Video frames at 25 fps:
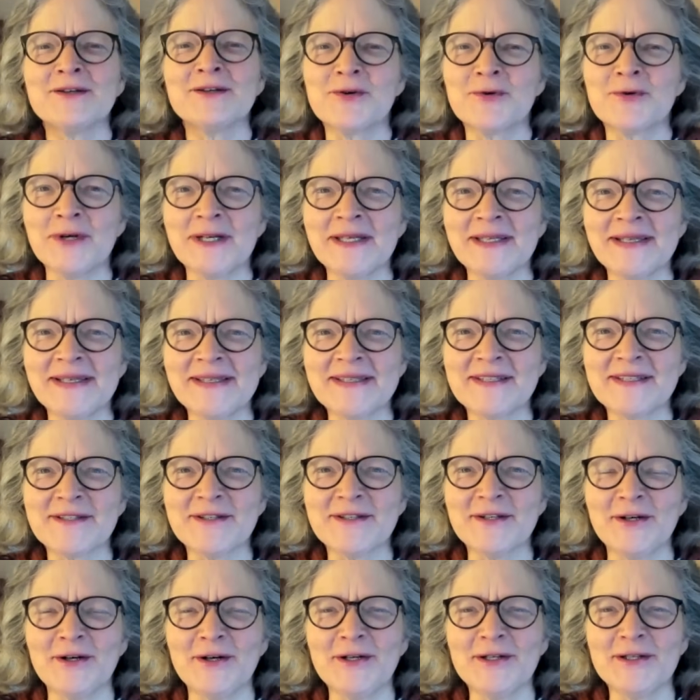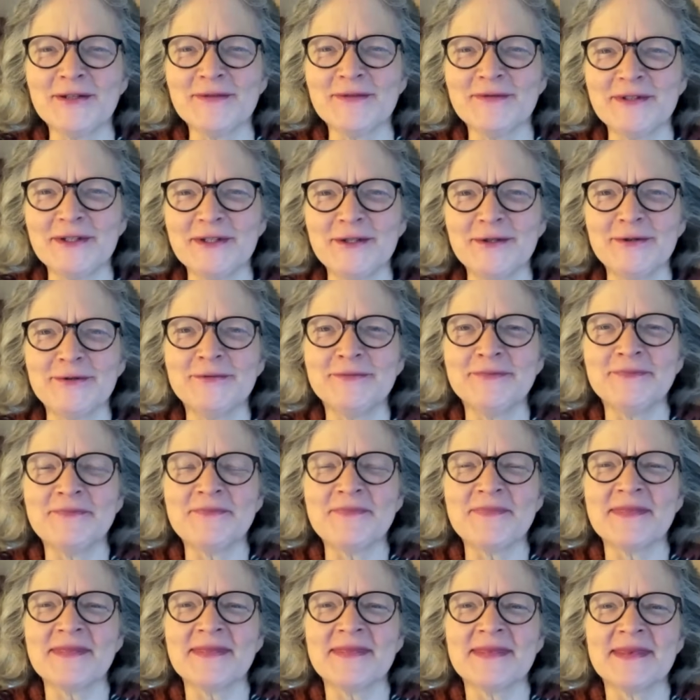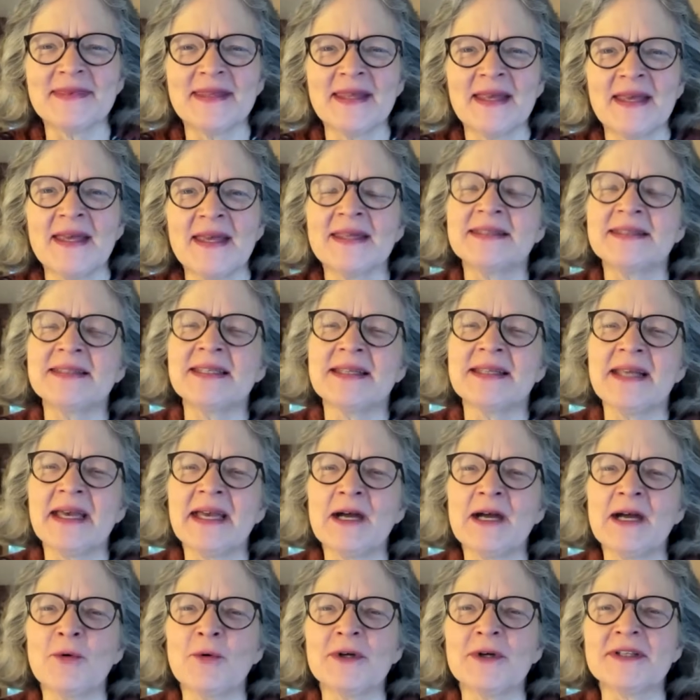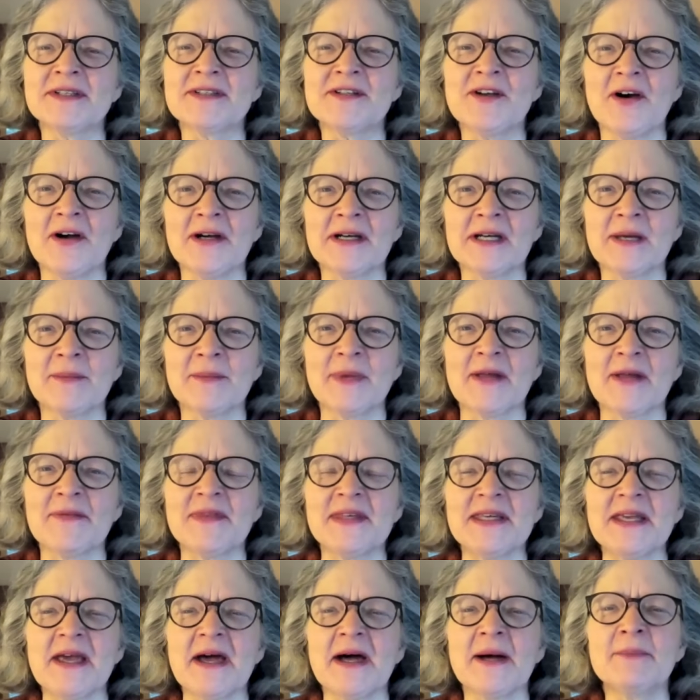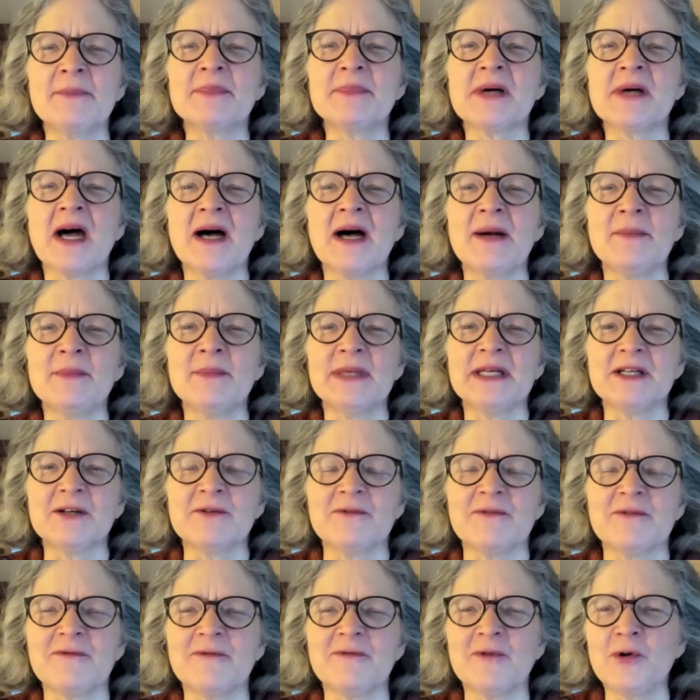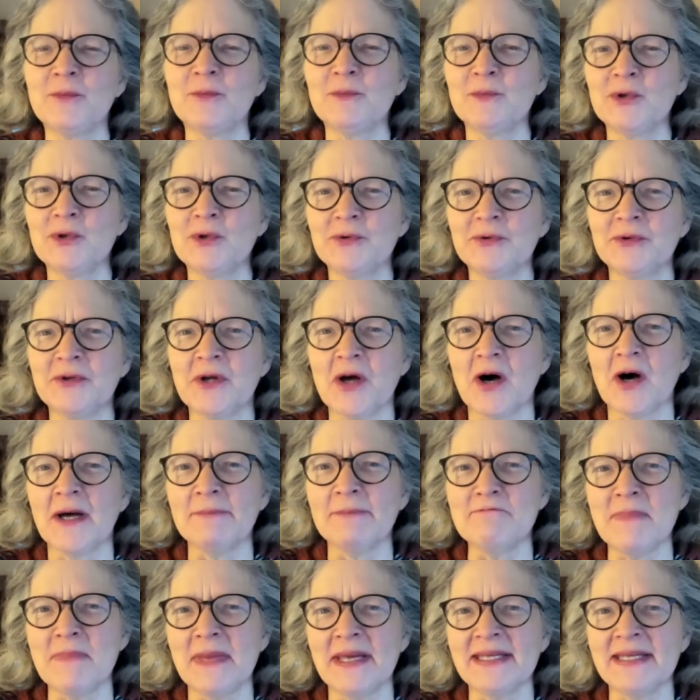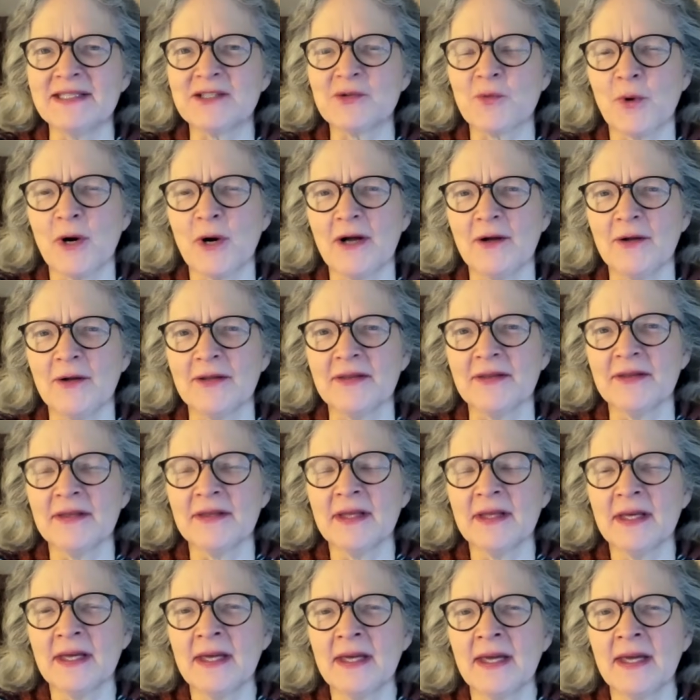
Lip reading: Greetings to all of you. Today I want to talk about the upcoming full moon on May 12th.